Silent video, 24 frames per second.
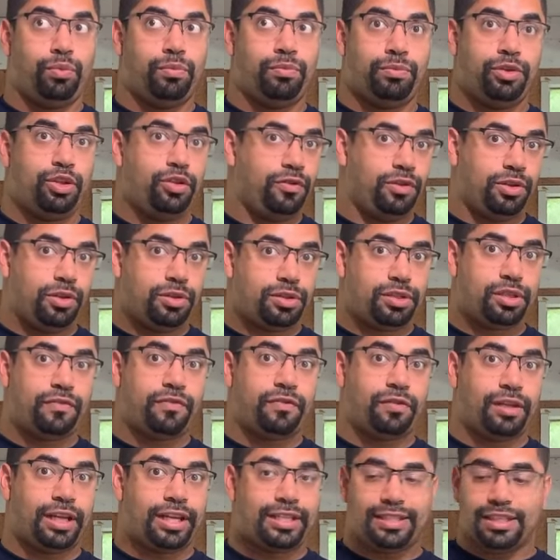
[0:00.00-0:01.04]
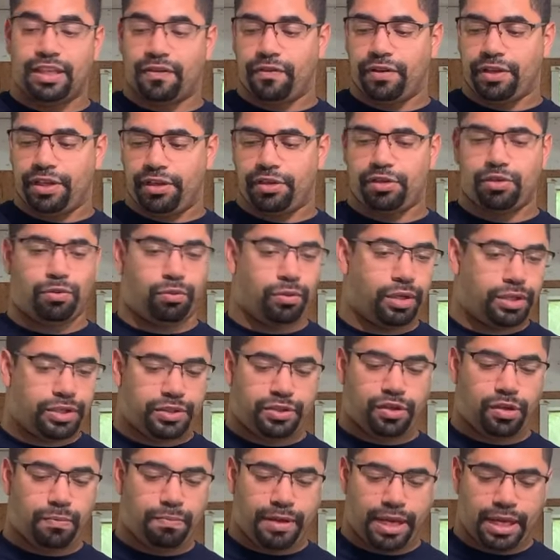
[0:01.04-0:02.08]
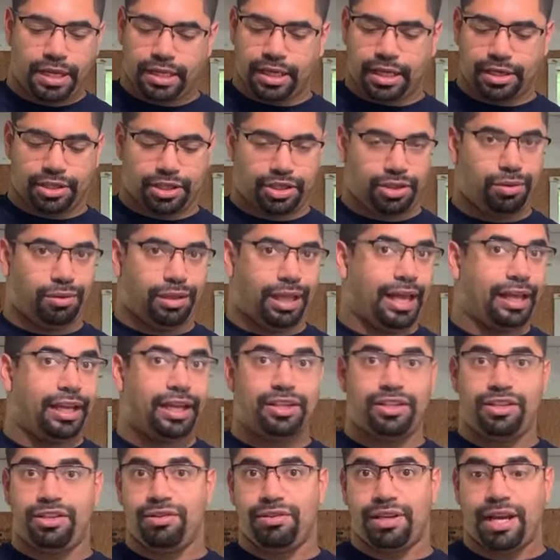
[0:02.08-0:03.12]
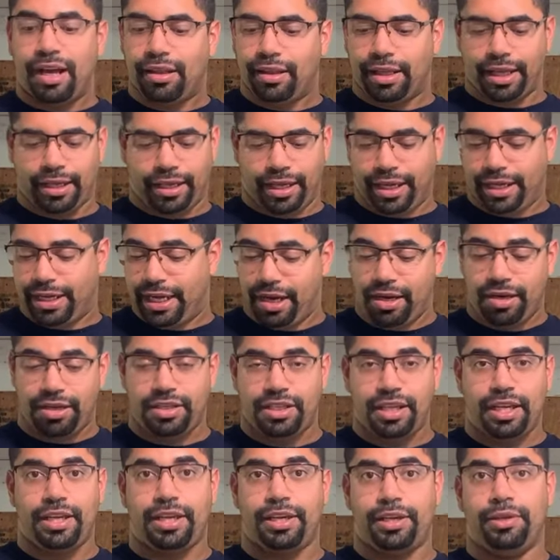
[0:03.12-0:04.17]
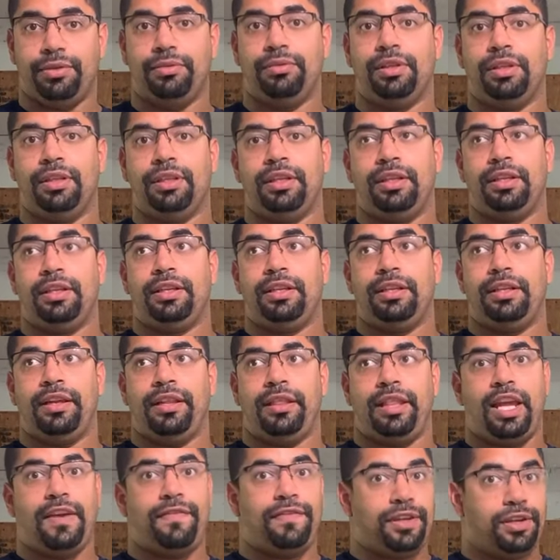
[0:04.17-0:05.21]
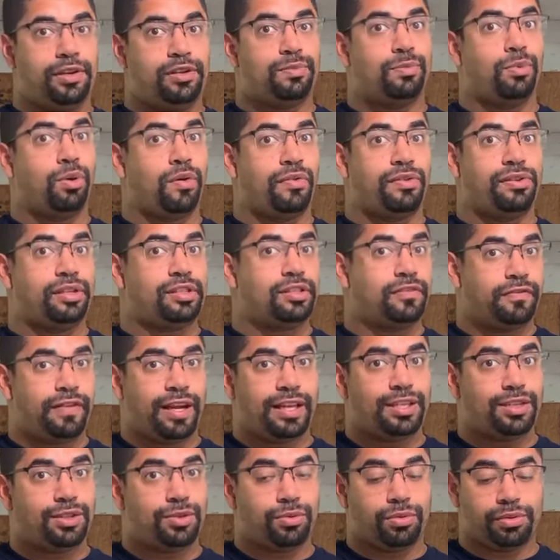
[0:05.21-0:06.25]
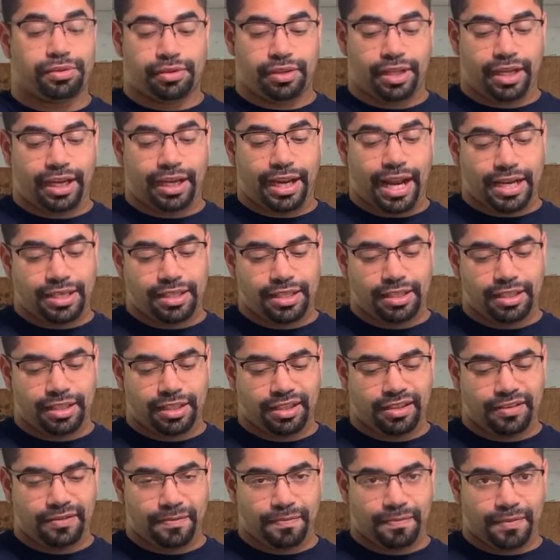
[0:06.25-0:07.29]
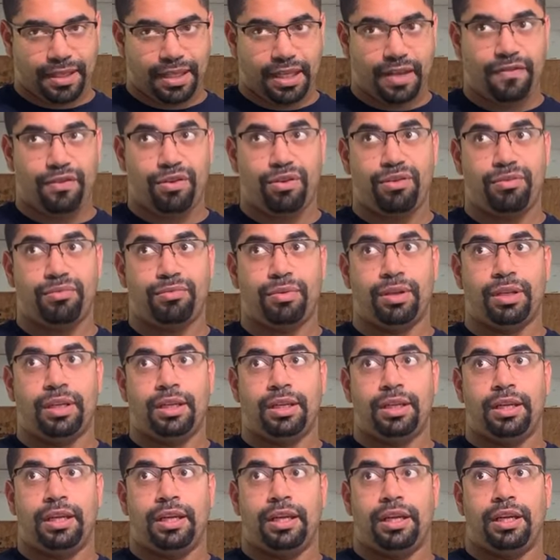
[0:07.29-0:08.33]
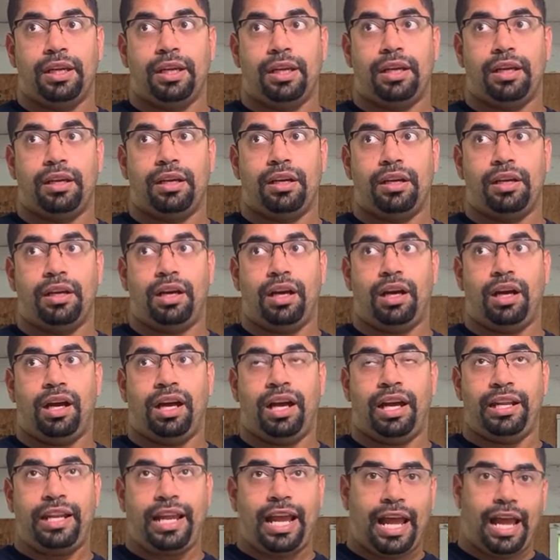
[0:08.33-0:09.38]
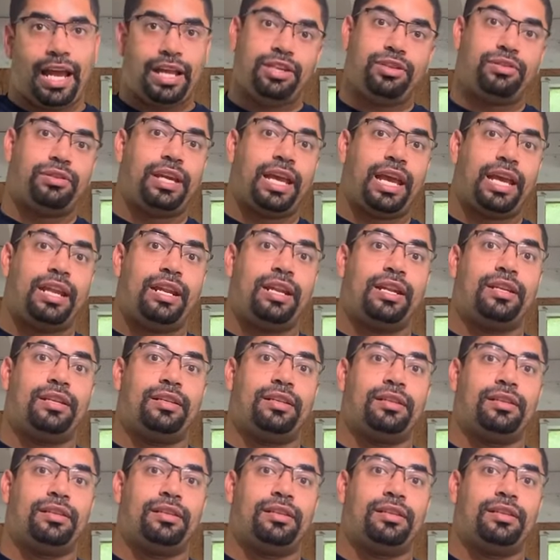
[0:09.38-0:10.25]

You've used it for like several years. What's your opinion? Do you like it? Do you not like it? I guarantee you they've used more than just Festool. So they can actually give you an educated